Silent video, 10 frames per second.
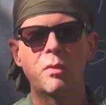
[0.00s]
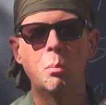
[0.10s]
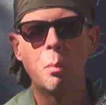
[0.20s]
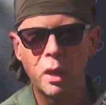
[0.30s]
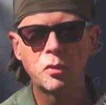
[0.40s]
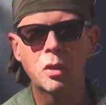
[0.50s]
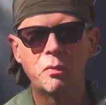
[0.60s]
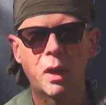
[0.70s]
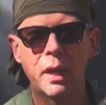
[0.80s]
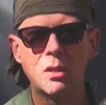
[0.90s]
muzzle
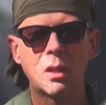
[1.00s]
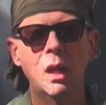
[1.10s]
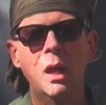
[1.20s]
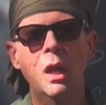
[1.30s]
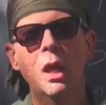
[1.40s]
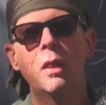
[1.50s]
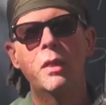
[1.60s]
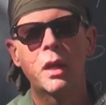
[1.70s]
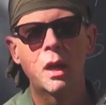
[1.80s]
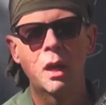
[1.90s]
device,
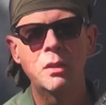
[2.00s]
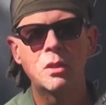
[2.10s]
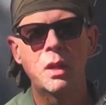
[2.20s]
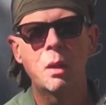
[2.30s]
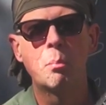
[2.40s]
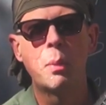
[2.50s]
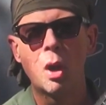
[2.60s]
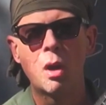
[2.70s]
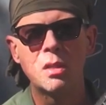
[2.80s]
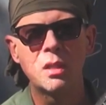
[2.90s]
the guns that
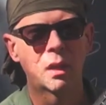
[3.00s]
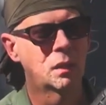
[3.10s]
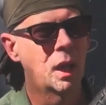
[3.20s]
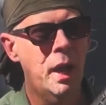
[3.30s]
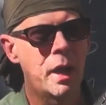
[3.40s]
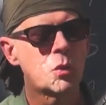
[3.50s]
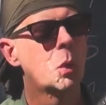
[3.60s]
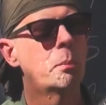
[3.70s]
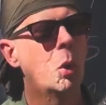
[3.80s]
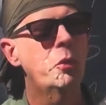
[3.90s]
Barnes and Elias
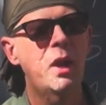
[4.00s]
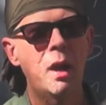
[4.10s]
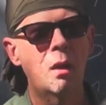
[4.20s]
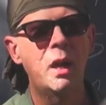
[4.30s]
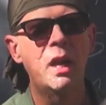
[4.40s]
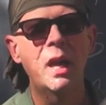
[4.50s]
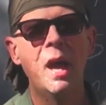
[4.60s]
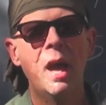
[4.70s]
were both carrying